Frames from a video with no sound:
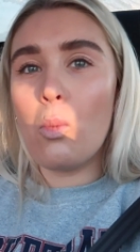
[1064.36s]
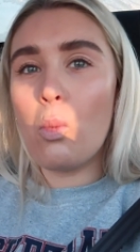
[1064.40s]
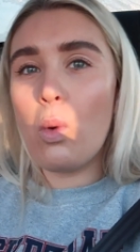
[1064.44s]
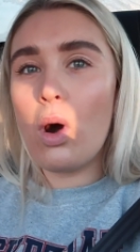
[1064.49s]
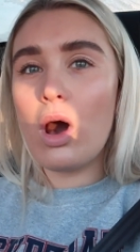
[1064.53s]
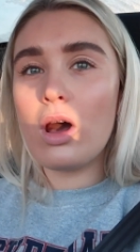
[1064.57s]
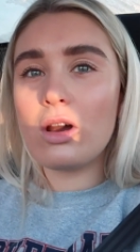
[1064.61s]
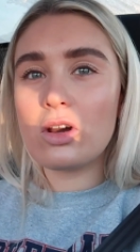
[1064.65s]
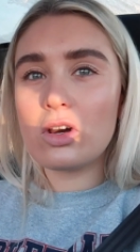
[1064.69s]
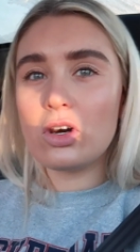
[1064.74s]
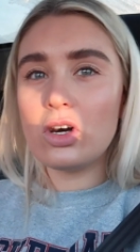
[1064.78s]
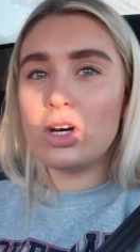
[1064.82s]

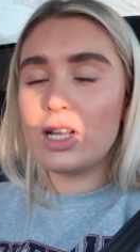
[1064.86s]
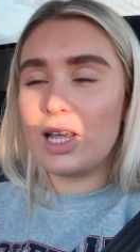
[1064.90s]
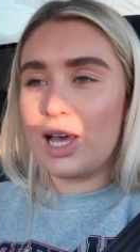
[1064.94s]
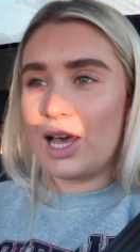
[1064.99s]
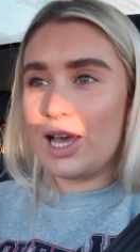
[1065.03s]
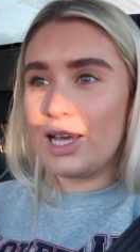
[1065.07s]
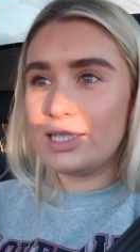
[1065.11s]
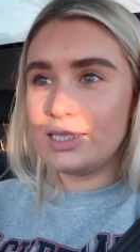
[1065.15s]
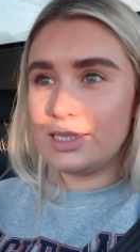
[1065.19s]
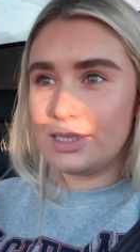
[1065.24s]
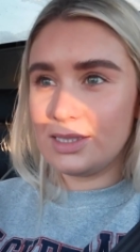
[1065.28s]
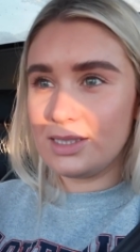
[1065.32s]
What
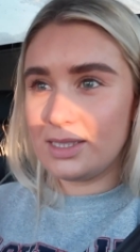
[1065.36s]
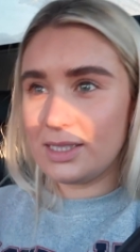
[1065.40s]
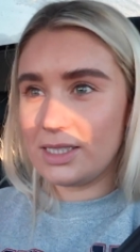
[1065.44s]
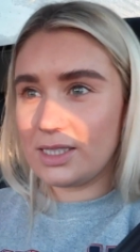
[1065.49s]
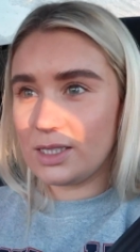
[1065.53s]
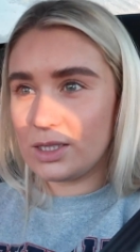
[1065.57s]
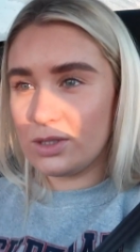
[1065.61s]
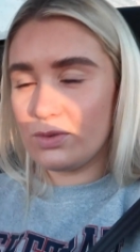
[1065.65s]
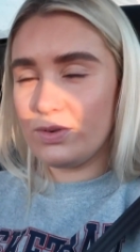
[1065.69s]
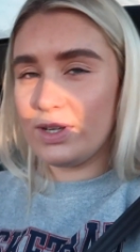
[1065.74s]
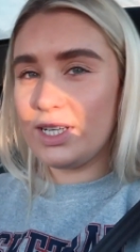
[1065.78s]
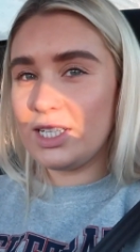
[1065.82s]
colour
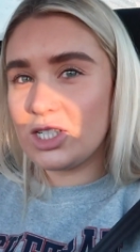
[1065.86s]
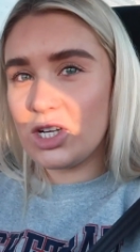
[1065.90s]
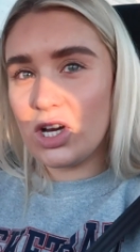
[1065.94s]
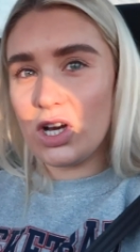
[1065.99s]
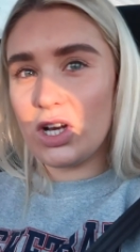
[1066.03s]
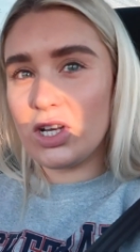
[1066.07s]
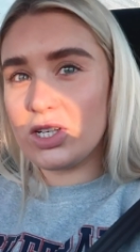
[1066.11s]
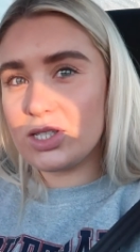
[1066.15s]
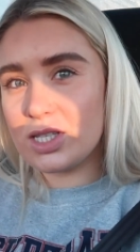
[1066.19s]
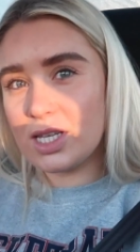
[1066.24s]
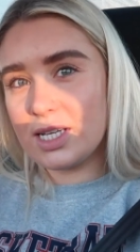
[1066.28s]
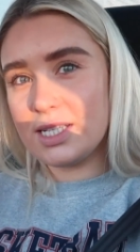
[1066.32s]

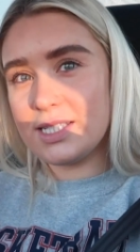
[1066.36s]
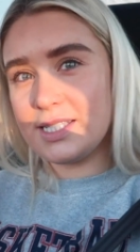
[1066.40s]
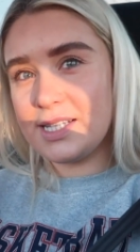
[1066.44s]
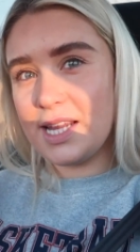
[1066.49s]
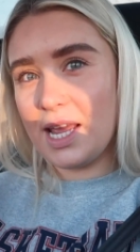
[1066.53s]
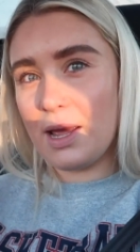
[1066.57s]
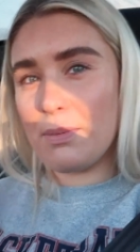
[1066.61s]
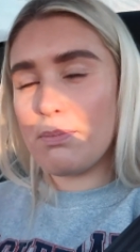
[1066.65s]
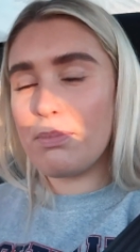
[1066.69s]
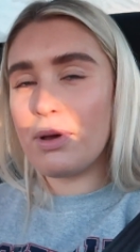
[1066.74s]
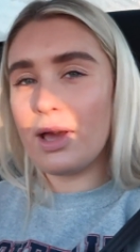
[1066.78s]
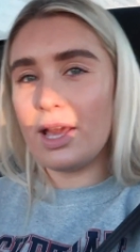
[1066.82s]
Doritos and
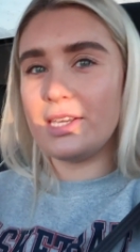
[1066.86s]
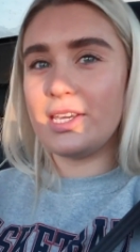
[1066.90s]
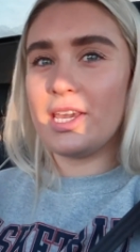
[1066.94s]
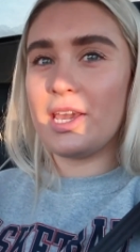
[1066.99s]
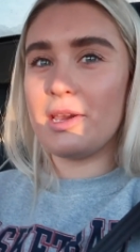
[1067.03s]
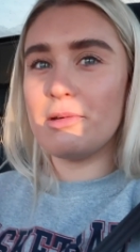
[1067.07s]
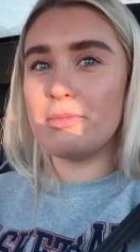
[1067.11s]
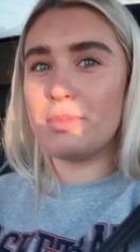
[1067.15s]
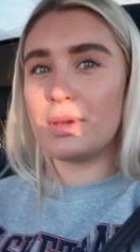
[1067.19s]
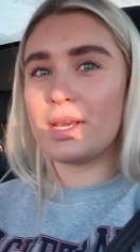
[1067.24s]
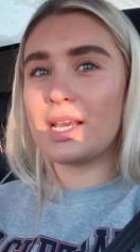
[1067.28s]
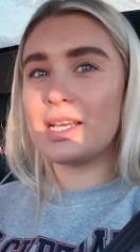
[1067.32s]
dip are
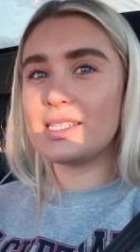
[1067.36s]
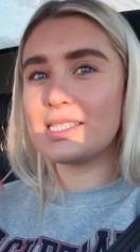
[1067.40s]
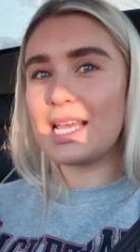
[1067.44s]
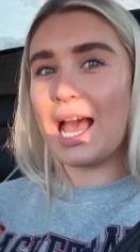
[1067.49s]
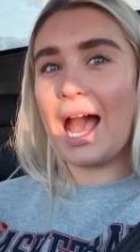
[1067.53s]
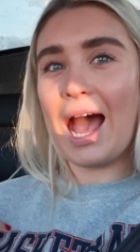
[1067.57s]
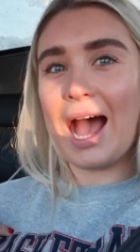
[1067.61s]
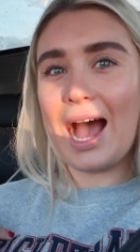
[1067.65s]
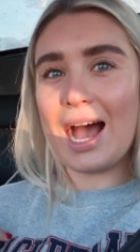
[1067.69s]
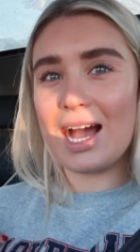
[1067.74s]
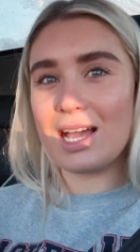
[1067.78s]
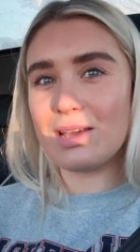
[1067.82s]
you? Because
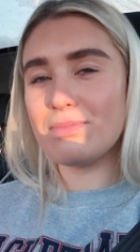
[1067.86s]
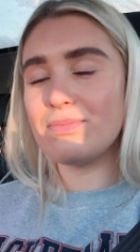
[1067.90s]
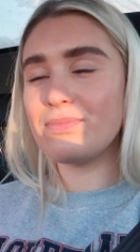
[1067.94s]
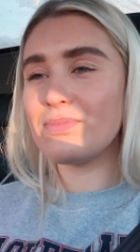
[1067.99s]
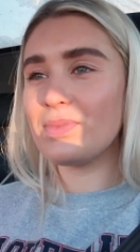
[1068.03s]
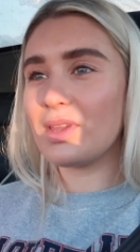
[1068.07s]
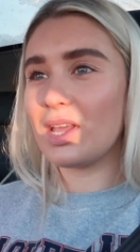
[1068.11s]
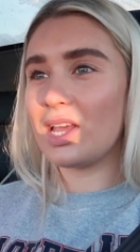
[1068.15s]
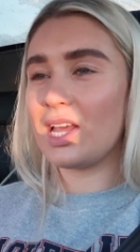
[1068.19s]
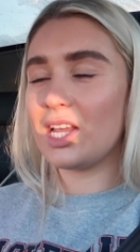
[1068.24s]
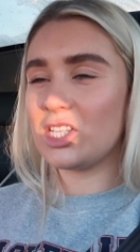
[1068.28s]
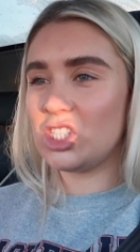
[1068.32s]
I'm
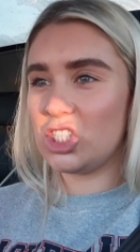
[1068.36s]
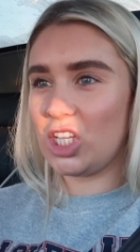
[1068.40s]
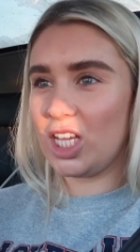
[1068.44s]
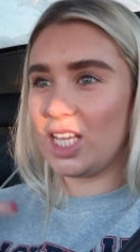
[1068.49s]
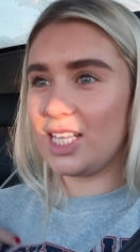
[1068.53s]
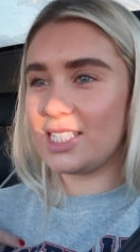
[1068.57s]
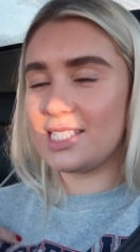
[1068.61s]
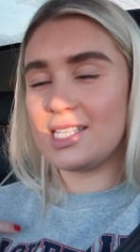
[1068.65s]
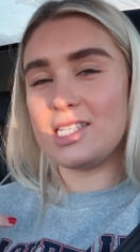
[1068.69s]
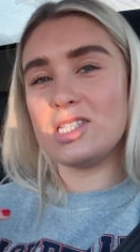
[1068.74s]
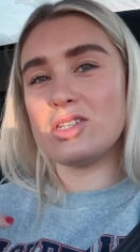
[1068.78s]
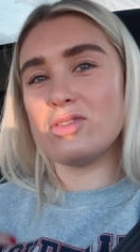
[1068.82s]

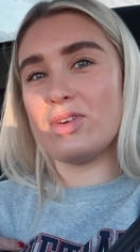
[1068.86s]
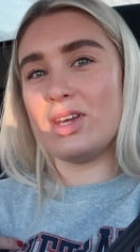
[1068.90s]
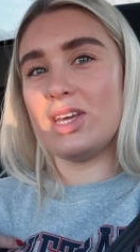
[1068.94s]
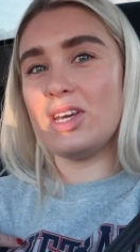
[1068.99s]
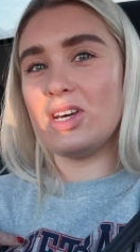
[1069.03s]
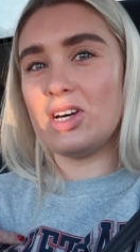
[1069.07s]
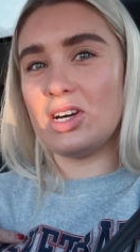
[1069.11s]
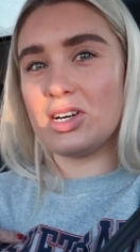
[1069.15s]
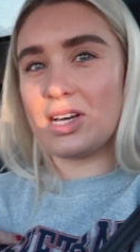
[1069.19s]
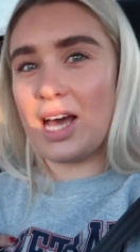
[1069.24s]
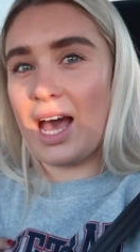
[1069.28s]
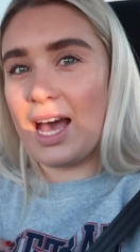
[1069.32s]
cheesy
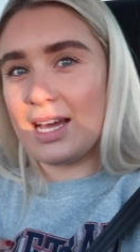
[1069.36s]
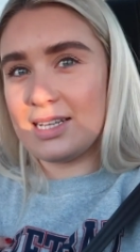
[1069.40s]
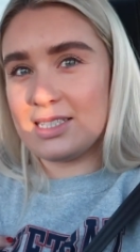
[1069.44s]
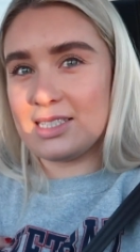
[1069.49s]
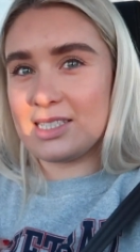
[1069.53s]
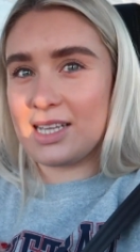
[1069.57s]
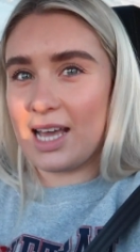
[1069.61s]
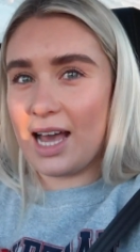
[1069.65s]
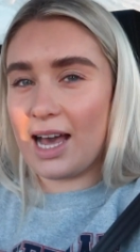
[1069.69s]
Dorito kind of